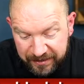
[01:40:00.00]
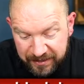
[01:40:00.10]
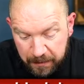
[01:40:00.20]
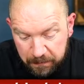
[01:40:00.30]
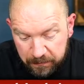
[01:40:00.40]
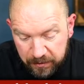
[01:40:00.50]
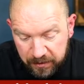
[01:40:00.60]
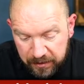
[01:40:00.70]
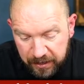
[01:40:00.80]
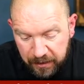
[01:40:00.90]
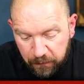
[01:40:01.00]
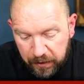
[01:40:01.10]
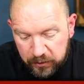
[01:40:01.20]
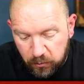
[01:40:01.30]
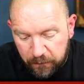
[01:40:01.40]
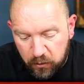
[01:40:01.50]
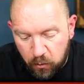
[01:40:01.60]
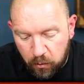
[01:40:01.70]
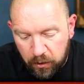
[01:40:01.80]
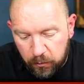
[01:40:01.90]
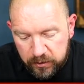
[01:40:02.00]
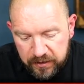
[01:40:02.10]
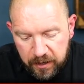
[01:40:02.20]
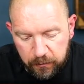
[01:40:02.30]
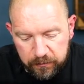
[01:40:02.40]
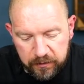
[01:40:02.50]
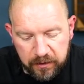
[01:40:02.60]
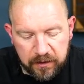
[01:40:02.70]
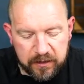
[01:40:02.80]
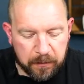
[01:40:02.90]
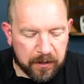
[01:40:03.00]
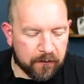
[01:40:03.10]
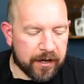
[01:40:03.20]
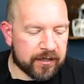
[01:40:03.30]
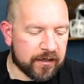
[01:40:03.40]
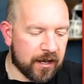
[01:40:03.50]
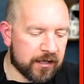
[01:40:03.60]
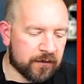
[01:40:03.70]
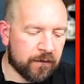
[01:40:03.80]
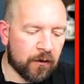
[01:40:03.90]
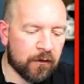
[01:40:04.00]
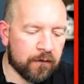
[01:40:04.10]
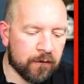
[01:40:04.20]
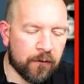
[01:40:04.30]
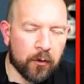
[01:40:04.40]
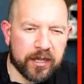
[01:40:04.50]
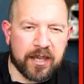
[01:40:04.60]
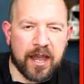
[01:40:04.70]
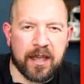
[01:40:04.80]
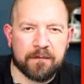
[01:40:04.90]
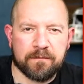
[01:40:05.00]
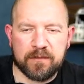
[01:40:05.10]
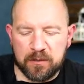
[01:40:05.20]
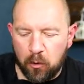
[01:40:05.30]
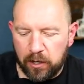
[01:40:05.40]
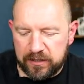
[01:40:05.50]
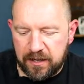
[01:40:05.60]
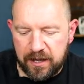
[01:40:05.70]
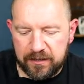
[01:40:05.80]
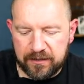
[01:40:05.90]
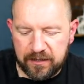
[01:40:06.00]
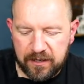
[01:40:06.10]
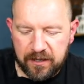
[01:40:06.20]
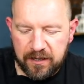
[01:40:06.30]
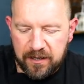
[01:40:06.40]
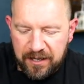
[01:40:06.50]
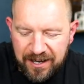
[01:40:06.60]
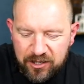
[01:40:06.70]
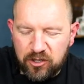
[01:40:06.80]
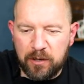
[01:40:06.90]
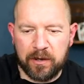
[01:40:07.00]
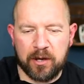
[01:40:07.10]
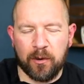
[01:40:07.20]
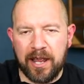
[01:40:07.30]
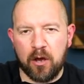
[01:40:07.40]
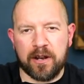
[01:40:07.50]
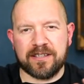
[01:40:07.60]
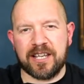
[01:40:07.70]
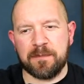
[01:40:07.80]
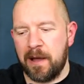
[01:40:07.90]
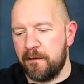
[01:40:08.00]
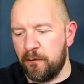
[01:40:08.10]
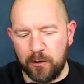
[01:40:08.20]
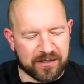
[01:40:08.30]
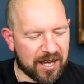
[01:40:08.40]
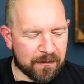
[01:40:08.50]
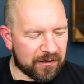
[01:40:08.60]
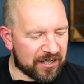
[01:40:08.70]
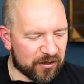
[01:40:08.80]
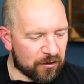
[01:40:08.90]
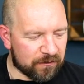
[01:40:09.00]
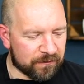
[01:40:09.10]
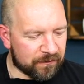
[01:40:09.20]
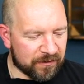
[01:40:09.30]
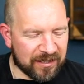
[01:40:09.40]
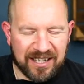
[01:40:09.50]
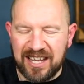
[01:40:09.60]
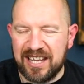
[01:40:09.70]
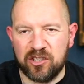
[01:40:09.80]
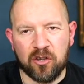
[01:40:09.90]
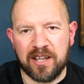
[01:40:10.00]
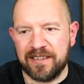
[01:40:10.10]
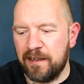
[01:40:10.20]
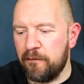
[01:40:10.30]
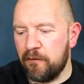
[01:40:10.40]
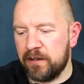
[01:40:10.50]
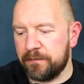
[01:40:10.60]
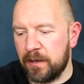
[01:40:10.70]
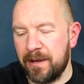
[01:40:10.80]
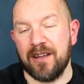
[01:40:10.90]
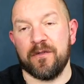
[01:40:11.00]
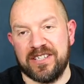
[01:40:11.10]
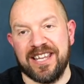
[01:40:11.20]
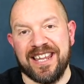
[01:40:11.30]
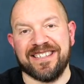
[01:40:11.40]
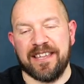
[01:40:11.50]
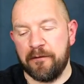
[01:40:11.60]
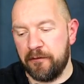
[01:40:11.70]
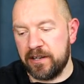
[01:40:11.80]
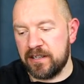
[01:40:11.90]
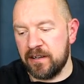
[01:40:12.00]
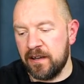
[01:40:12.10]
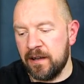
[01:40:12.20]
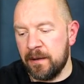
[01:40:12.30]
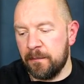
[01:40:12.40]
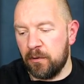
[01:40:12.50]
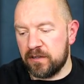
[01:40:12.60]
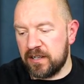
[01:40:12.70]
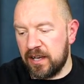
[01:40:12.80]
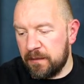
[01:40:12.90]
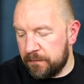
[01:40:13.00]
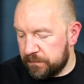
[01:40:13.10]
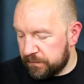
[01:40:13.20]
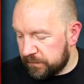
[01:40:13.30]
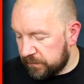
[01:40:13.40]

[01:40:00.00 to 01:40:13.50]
the same kind of thing. So I've cut one of those down to be the right size for forty K smaller size. And actually when you lay it on a six by four table, it's not, it's not that different. I mean, obviously it is different, but um,